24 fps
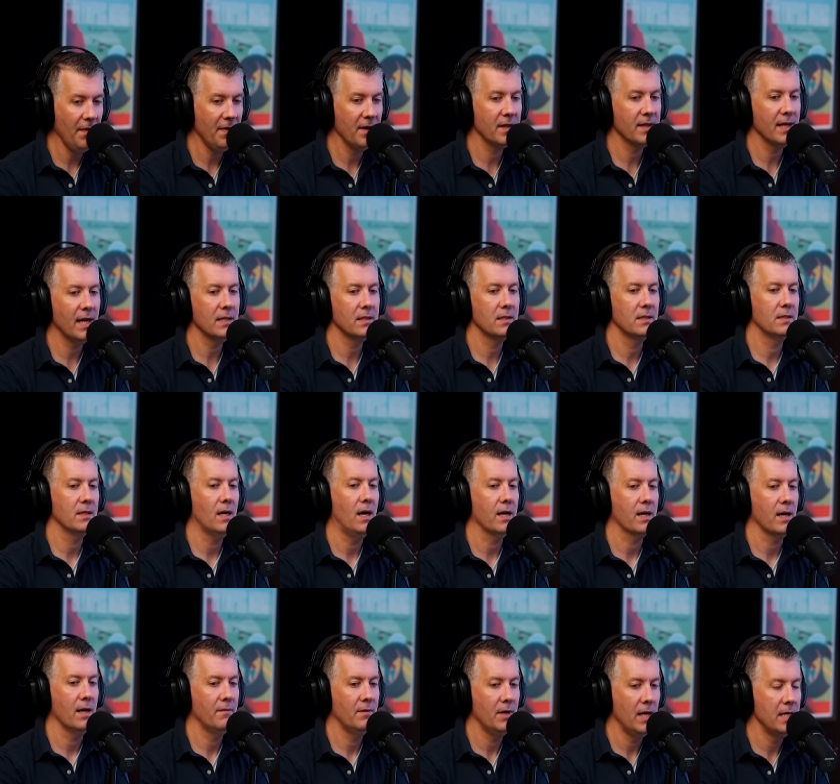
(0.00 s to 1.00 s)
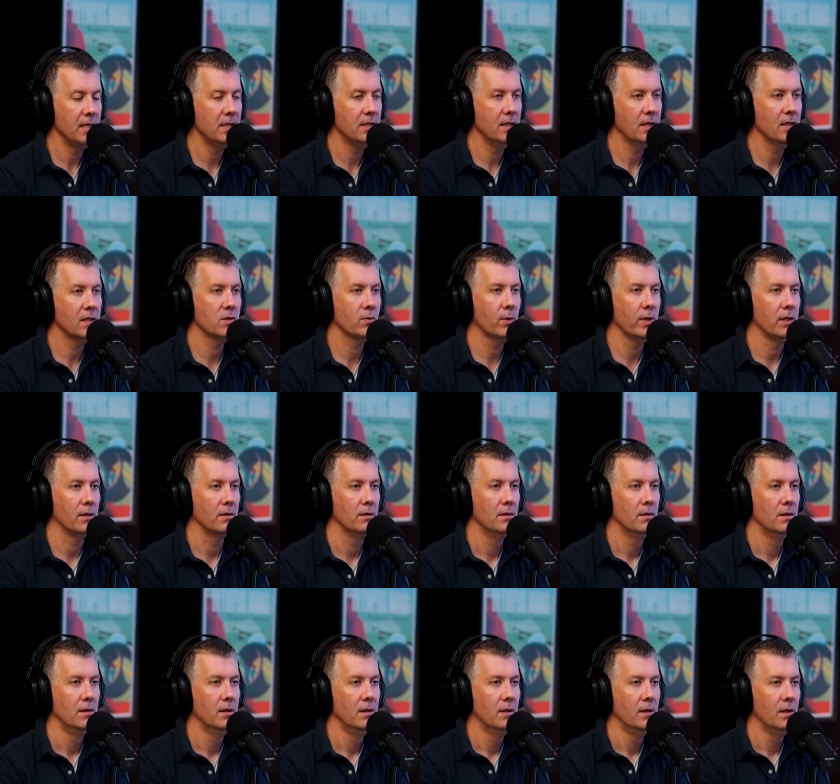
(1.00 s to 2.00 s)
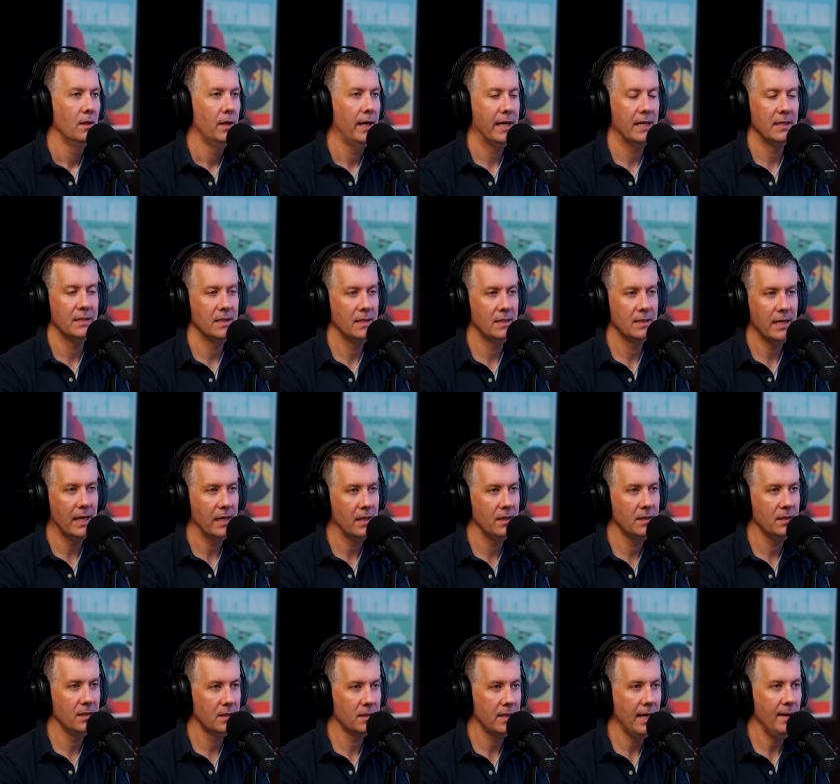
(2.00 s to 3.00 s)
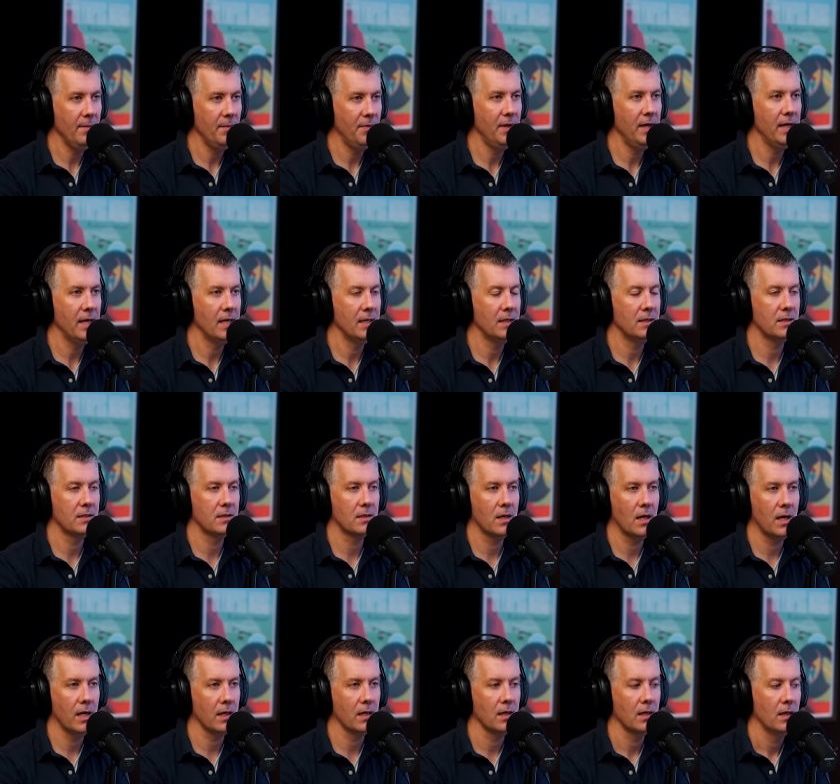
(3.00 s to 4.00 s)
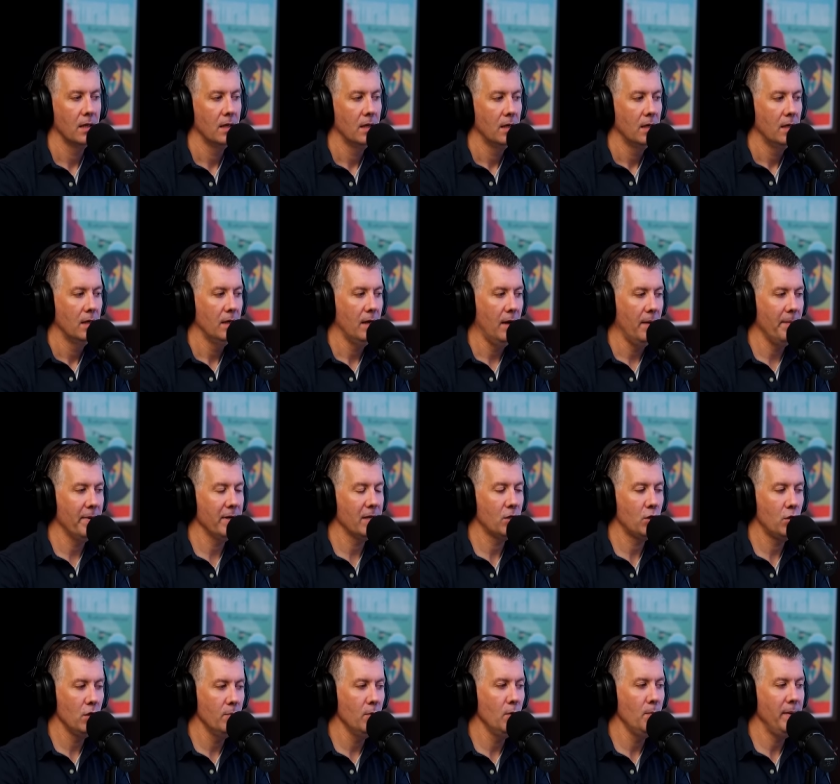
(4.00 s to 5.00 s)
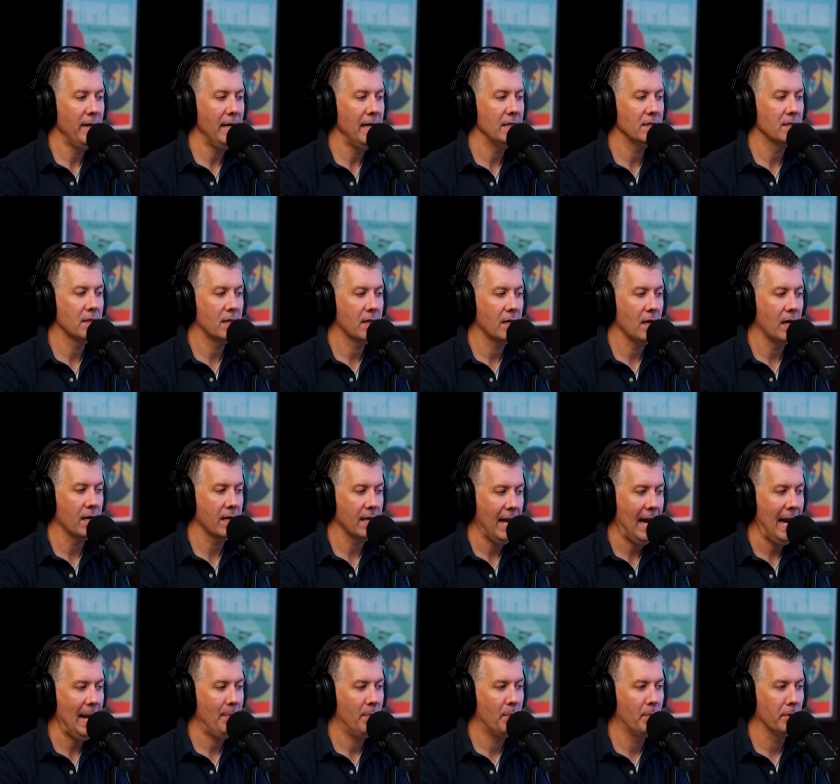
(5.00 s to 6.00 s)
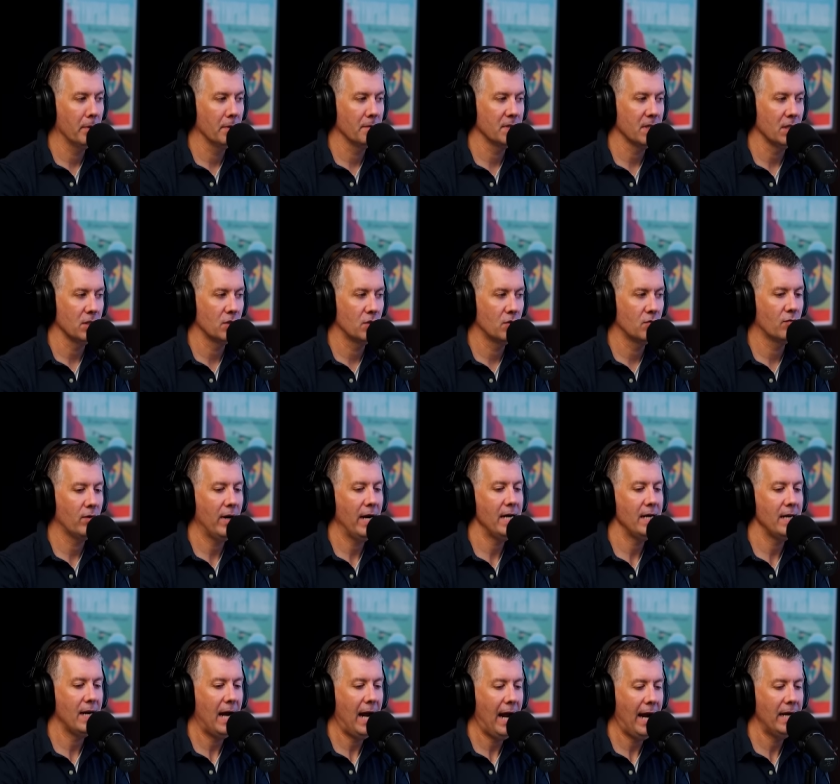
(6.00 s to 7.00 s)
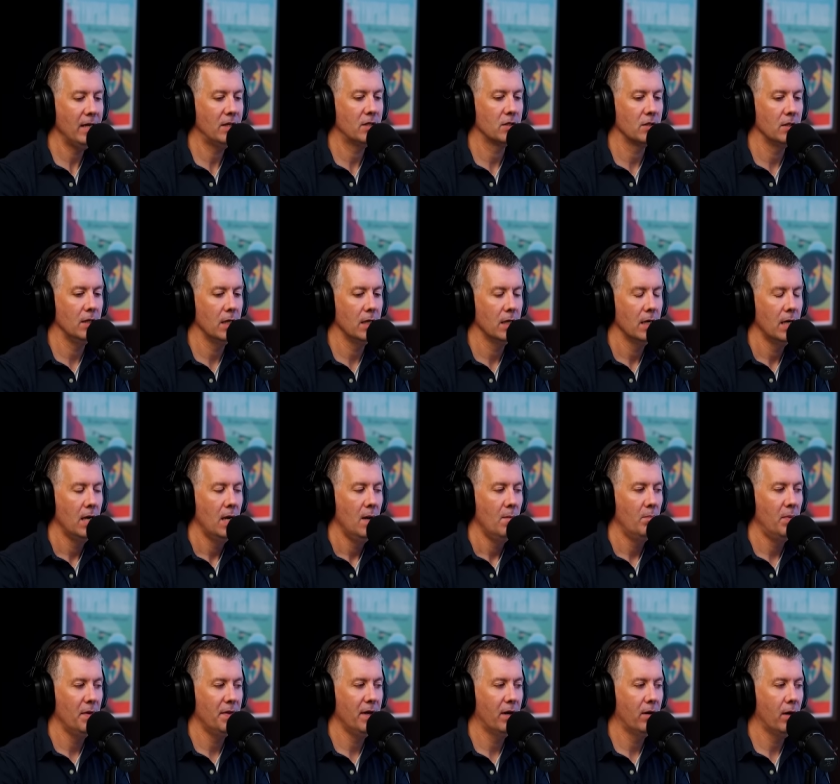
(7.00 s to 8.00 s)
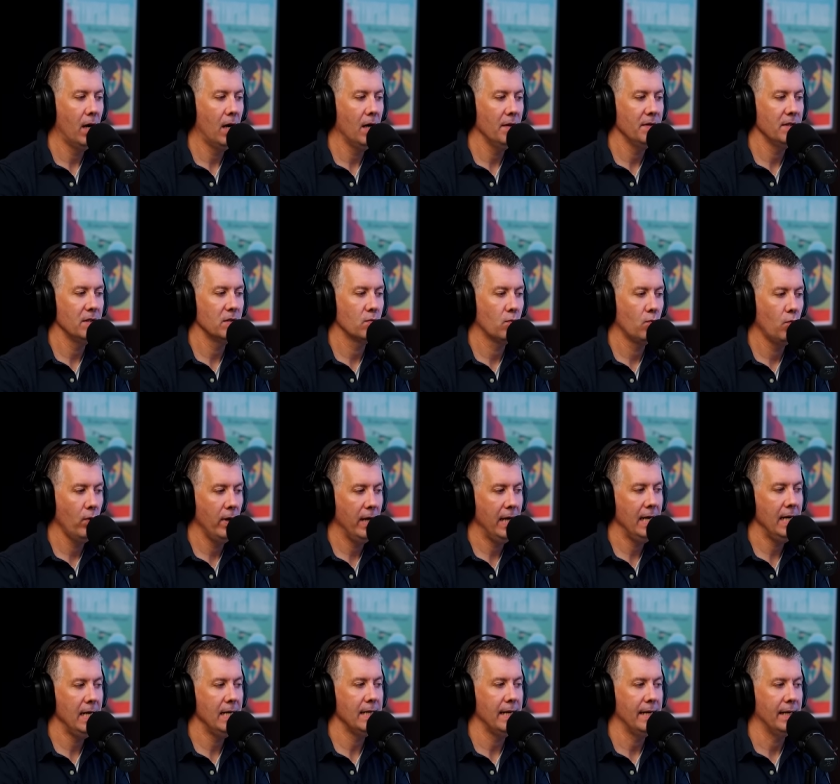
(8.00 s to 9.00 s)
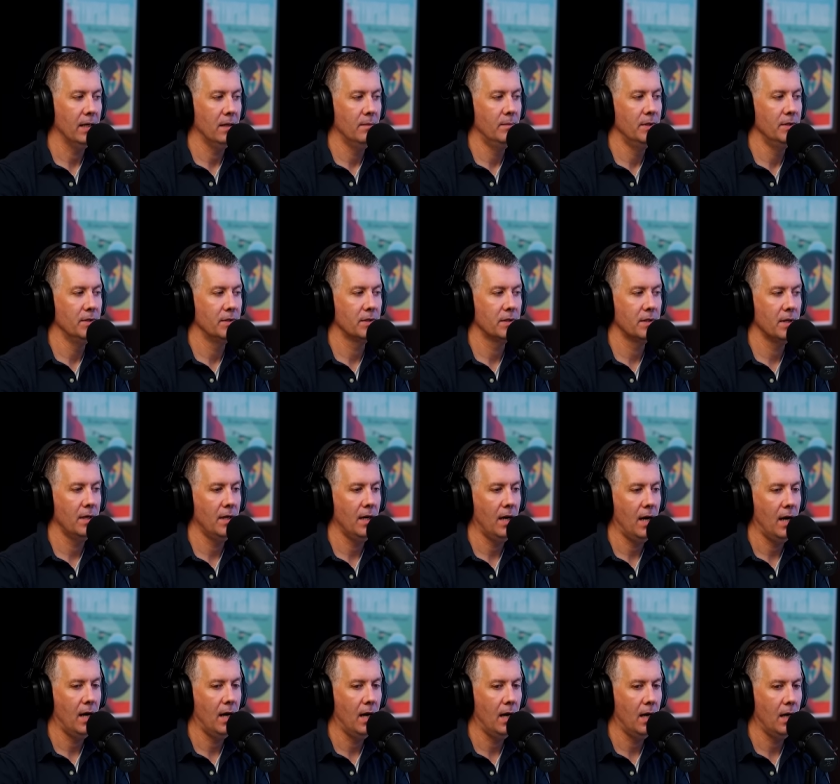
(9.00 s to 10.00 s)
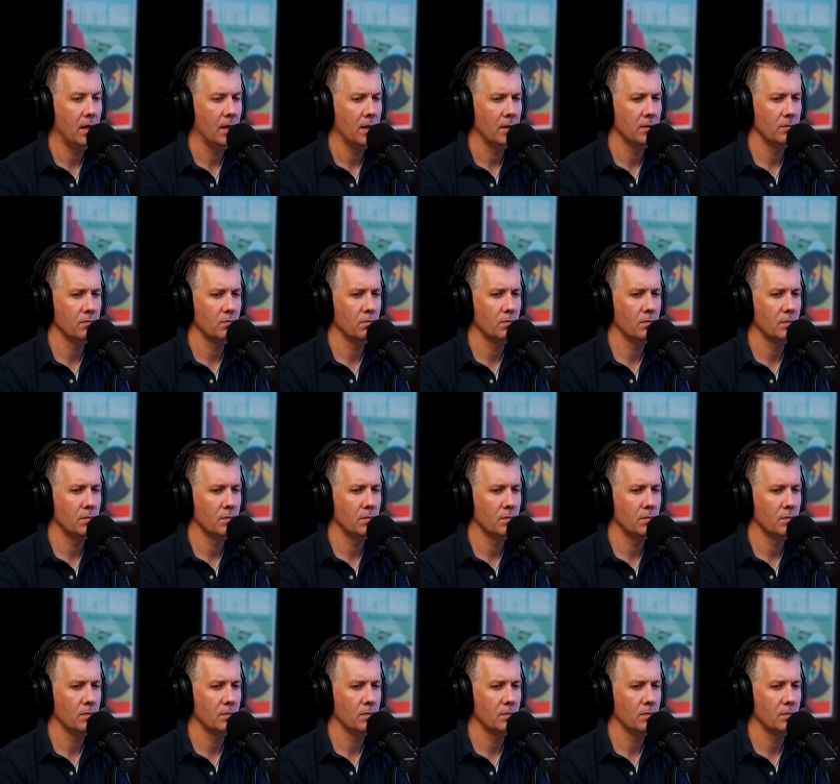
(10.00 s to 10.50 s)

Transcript: I think that's a dark entity as well. Like it's exactly the same thing. It's like. Uh, but human beings are, are, capable of such great hatred. But there are these weird elements that are